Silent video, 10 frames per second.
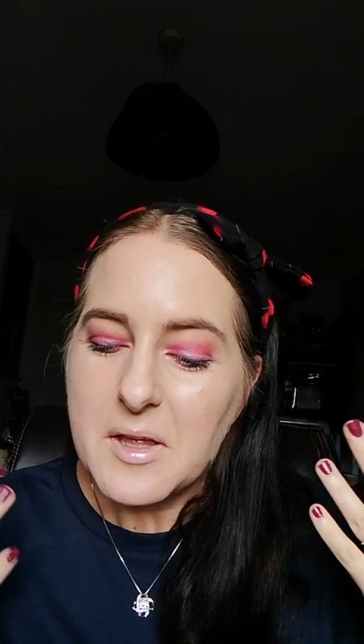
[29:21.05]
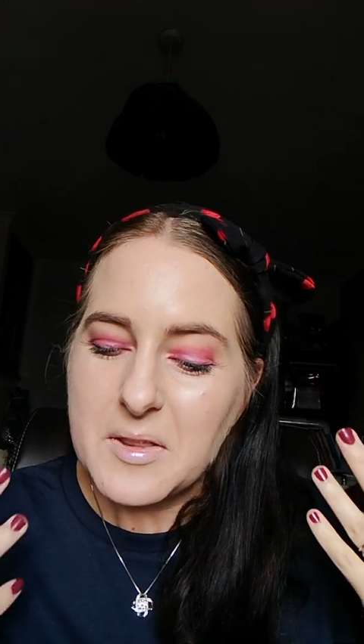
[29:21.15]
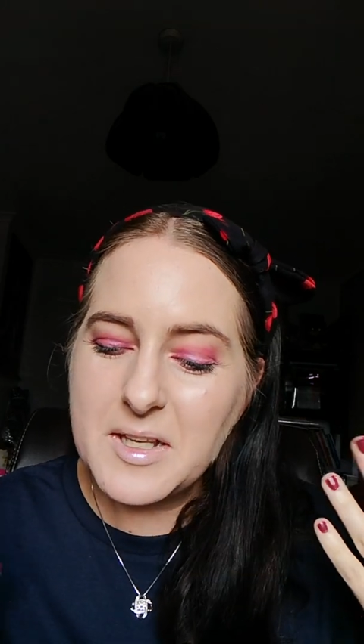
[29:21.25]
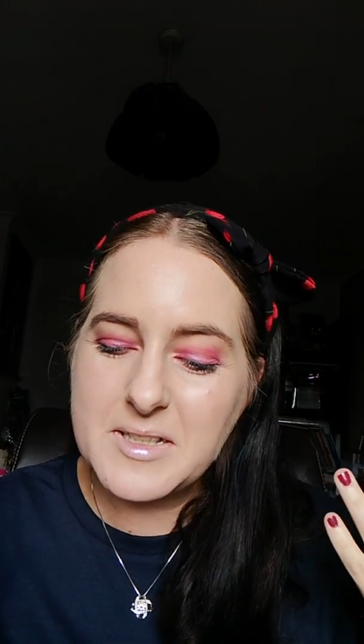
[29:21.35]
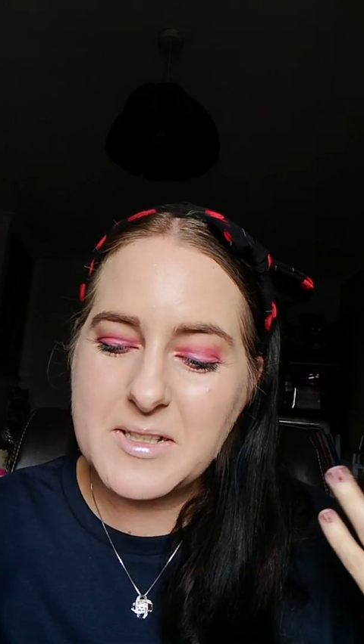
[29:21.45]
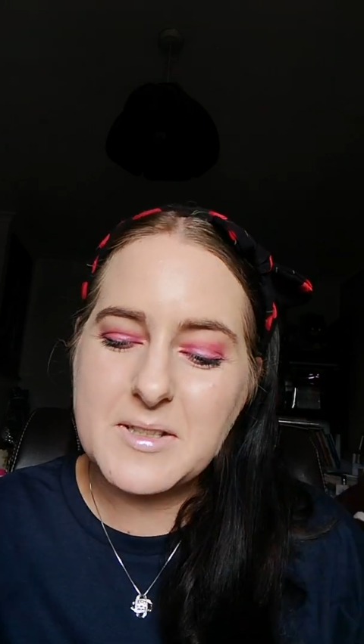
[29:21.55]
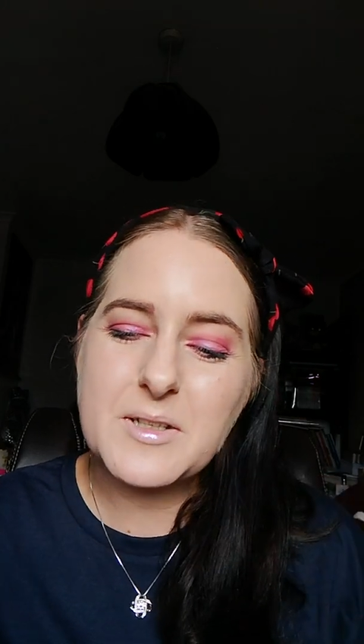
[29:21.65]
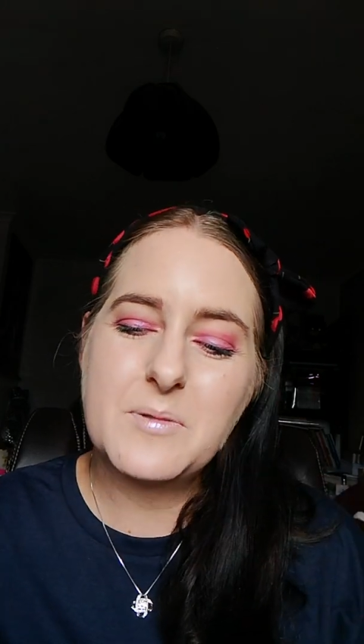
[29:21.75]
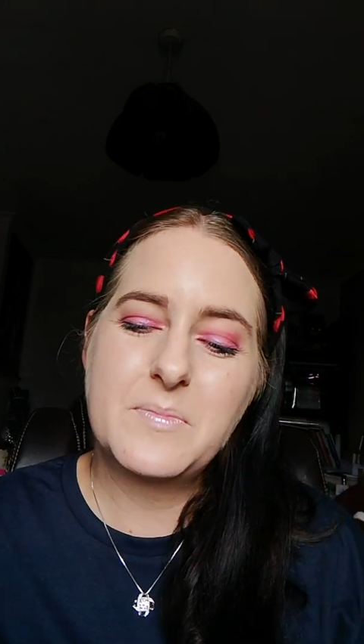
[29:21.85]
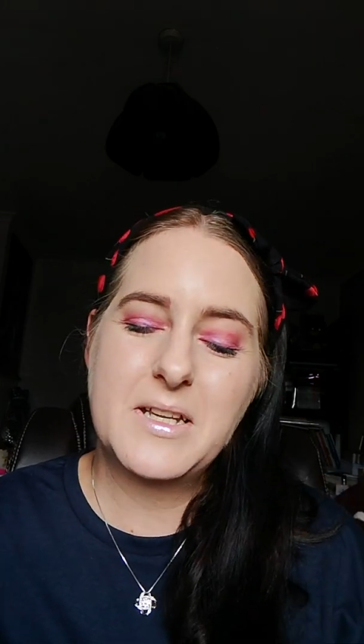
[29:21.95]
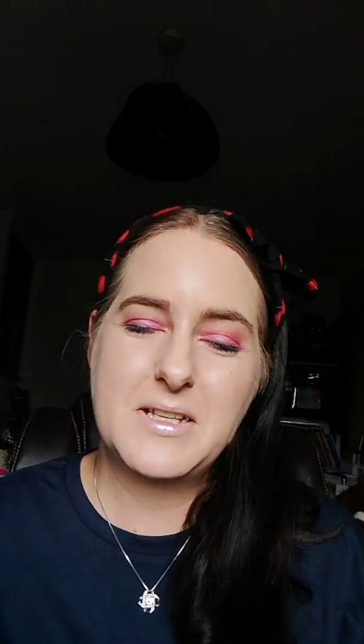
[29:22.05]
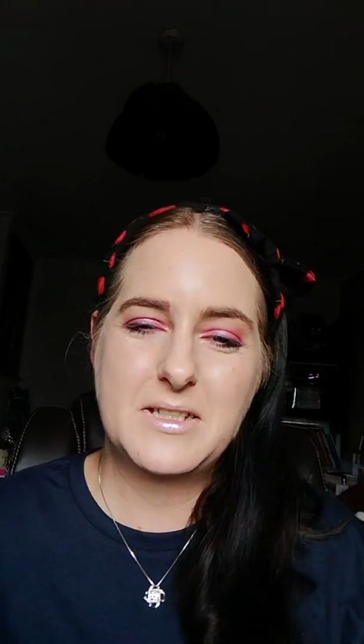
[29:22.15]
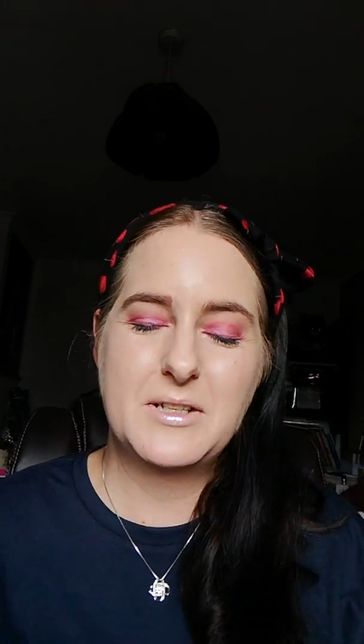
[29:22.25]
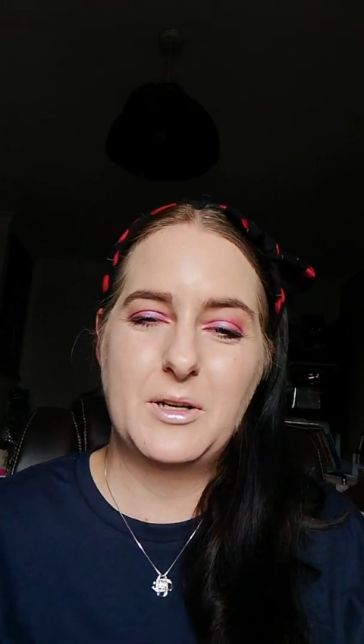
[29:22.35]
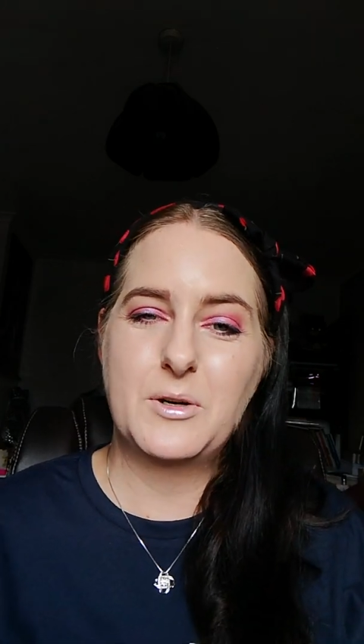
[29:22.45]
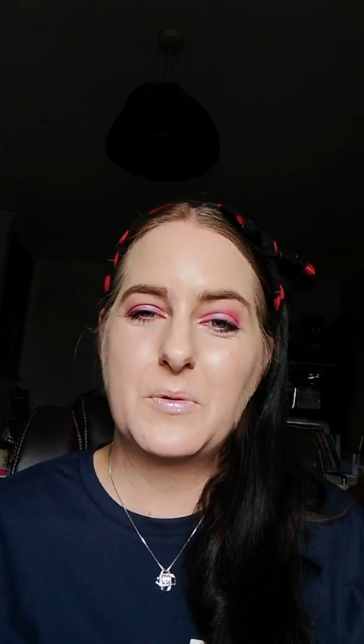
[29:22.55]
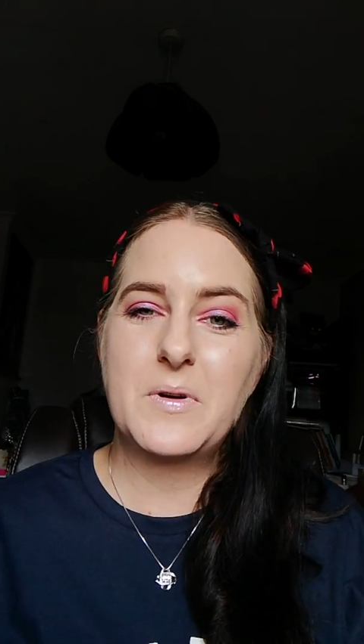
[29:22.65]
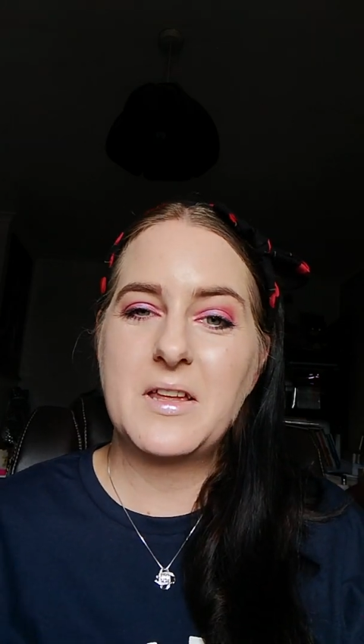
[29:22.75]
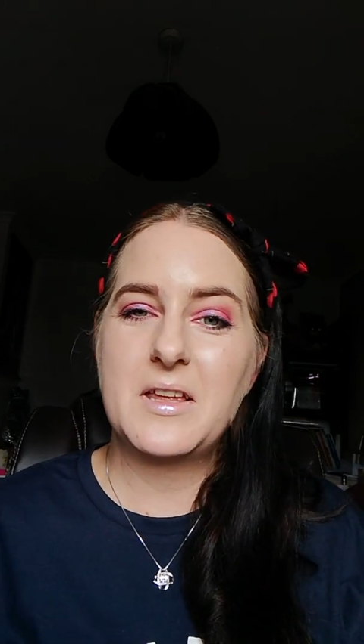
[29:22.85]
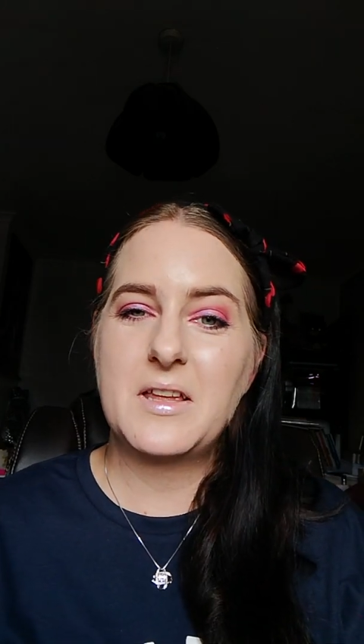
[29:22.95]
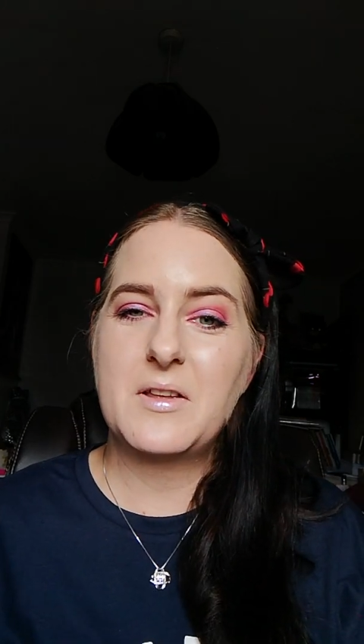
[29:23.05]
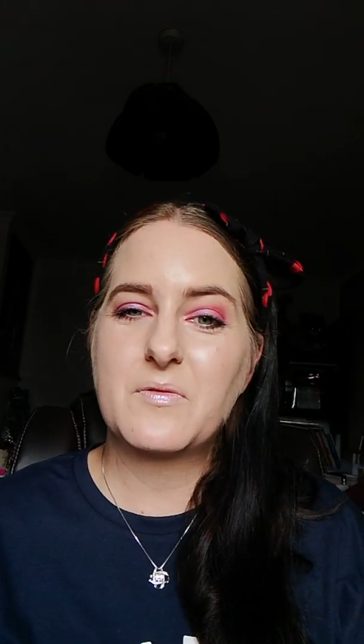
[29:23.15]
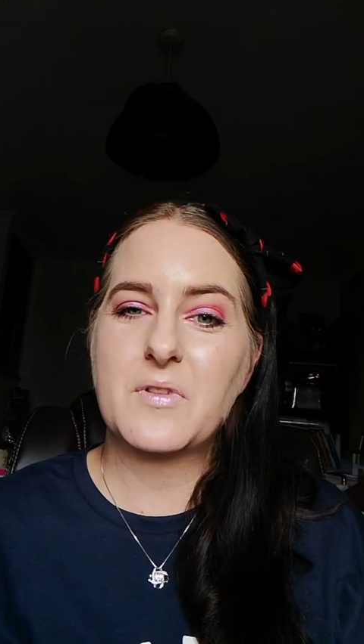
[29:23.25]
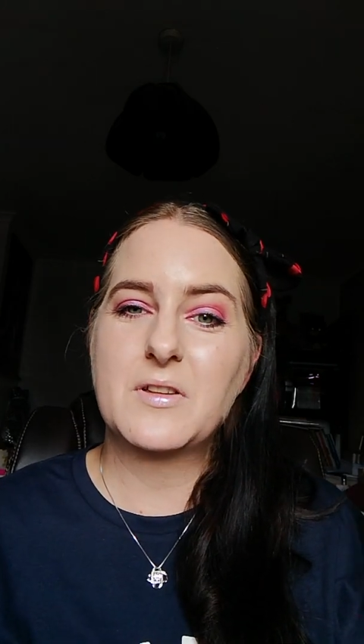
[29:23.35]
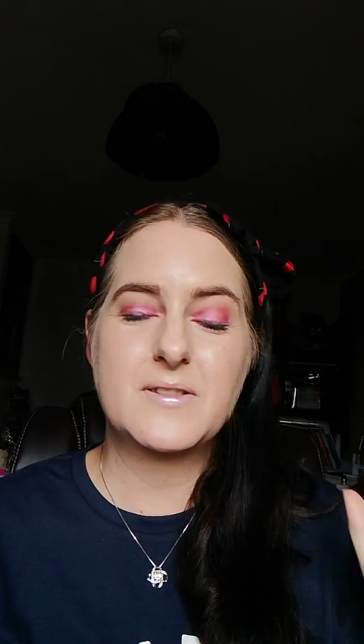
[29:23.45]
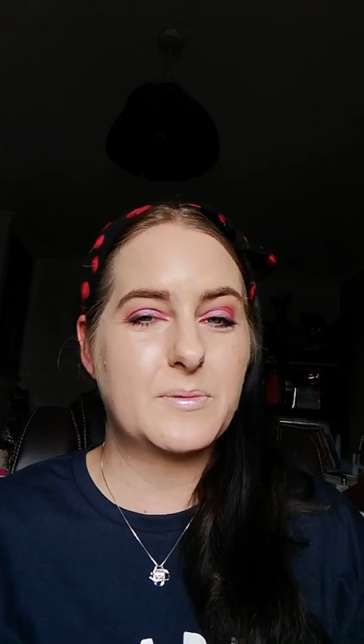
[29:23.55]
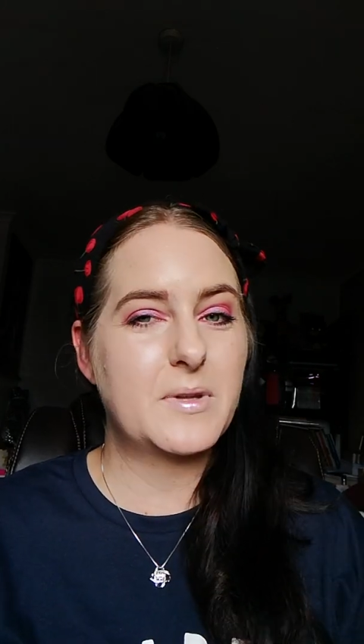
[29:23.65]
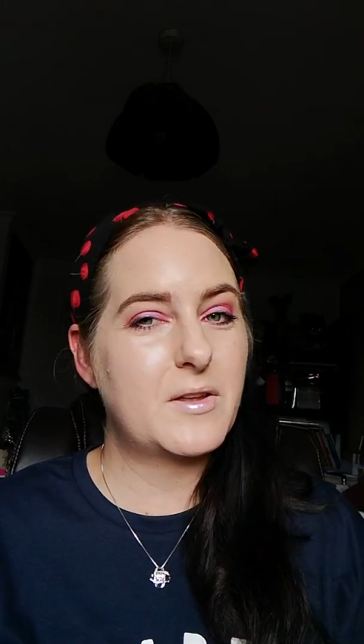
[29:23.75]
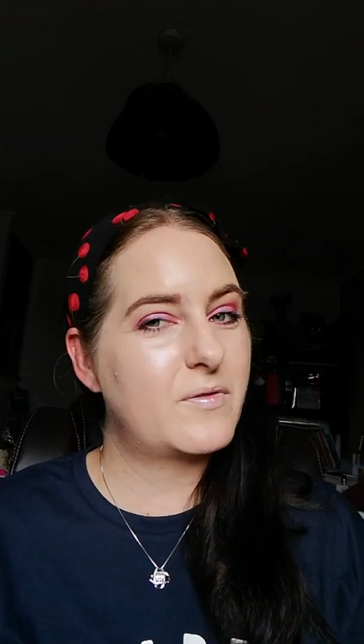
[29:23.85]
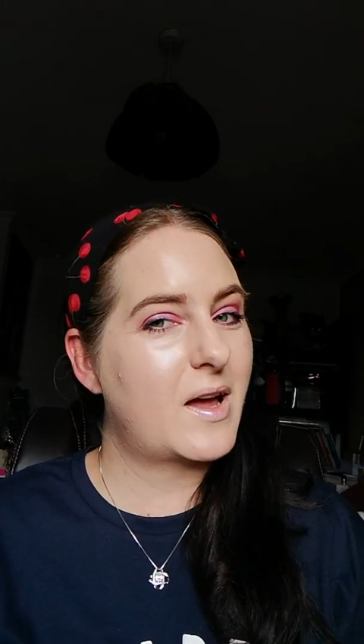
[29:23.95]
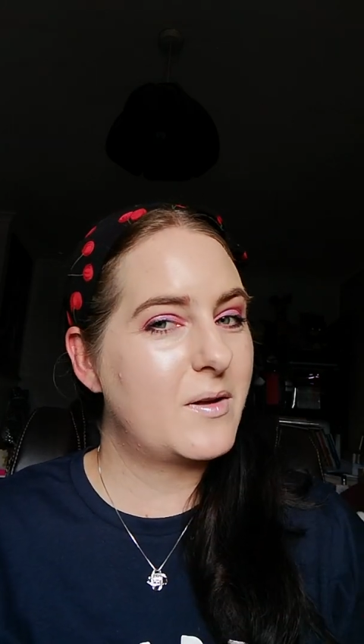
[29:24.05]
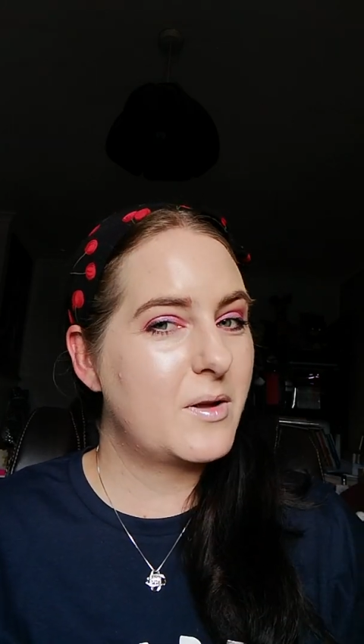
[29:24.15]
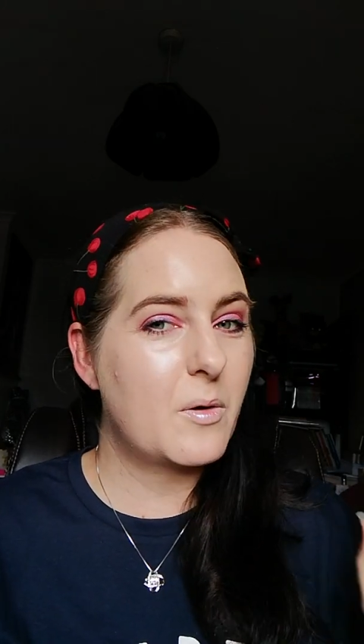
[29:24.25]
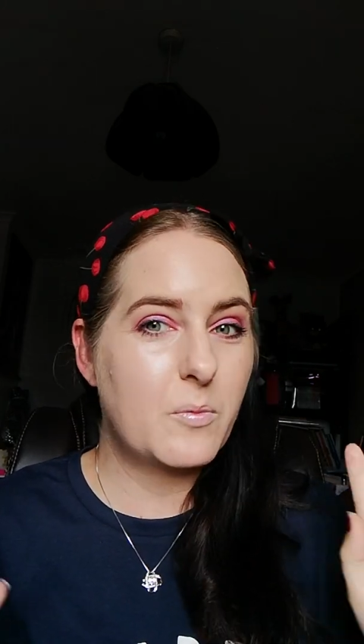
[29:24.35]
This is a completed look with some of the